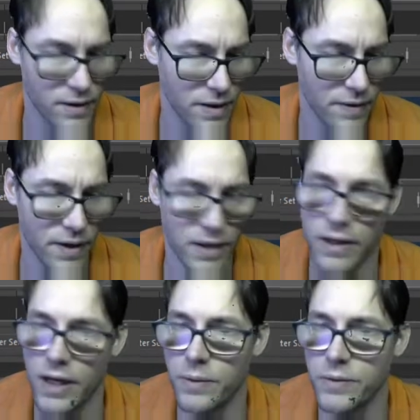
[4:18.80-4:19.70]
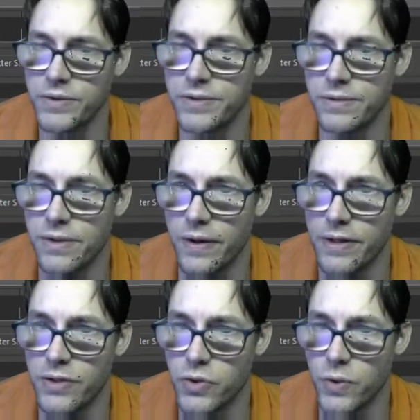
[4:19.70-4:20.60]
And then I will go
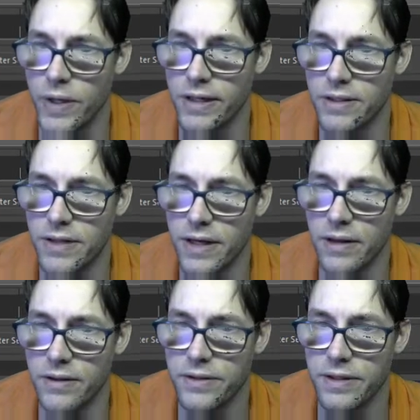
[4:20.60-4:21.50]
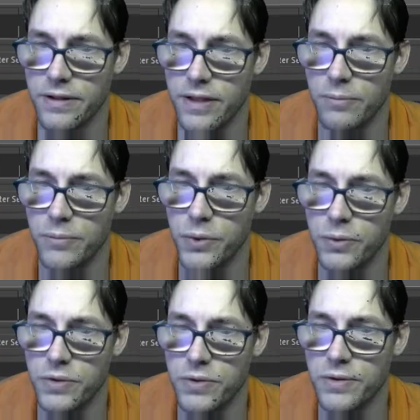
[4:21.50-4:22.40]
ahead and drag it down to get that
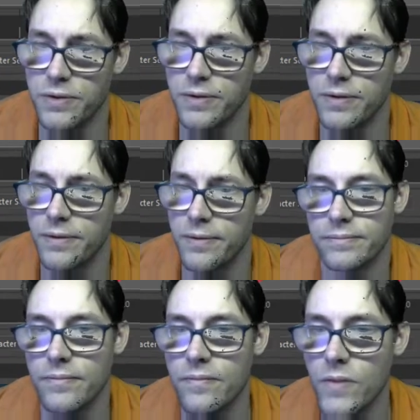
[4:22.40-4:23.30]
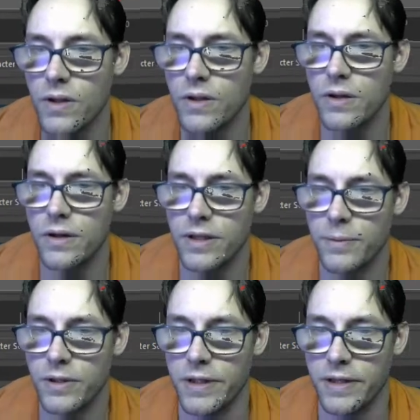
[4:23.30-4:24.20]
boot.
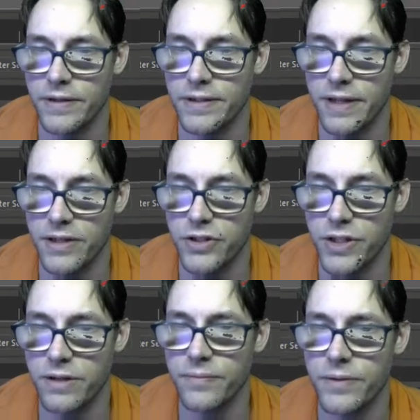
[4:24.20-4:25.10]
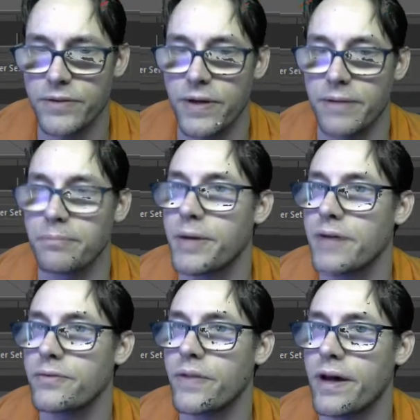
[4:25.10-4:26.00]
Double click this edge here. Let's go ahead and
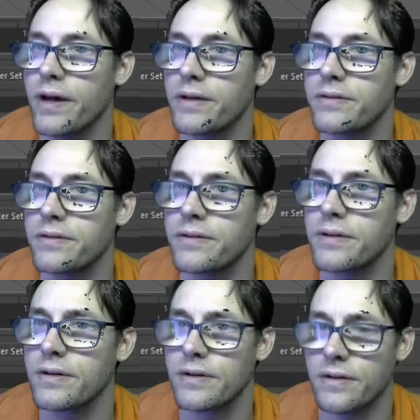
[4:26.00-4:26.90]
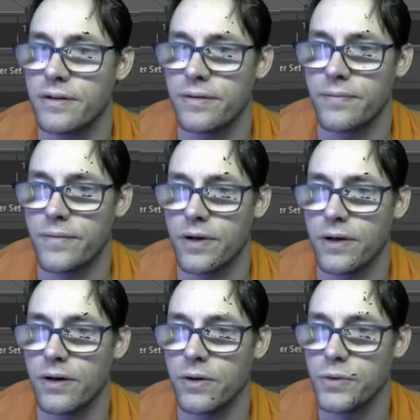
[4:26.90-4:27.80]
bevel that.
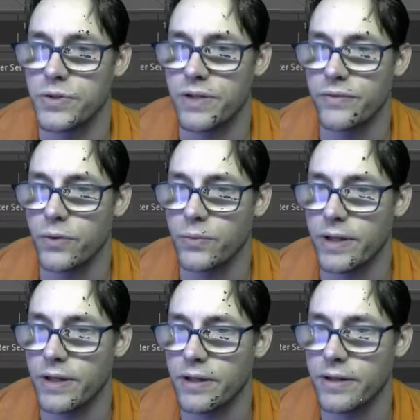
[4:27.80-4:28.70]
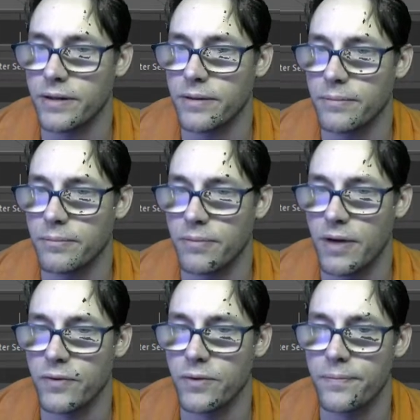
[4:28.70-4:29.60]
Hold Shift, hold right click,
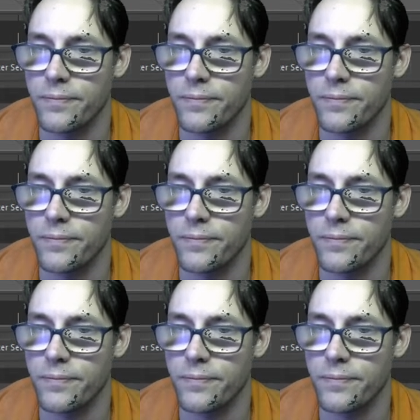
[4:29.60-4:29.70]
bevel.